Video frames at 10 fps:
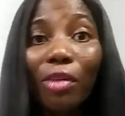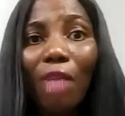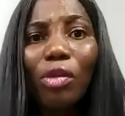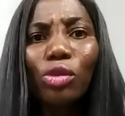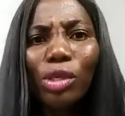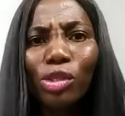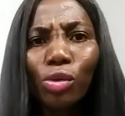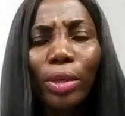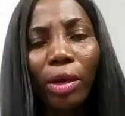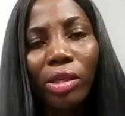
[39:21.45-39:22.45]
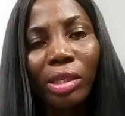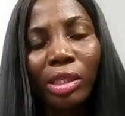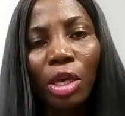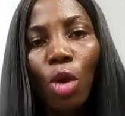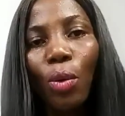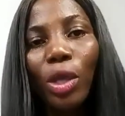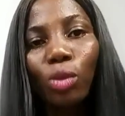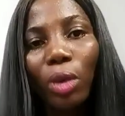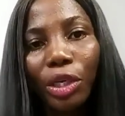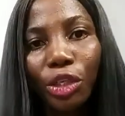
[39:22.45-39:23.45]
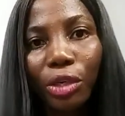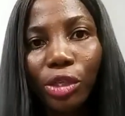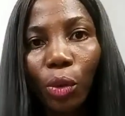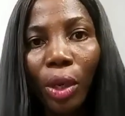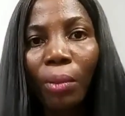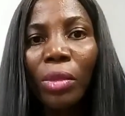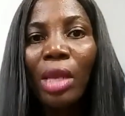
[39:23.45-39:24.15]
I've been to a school in Lagos State, went to go and train somewhere.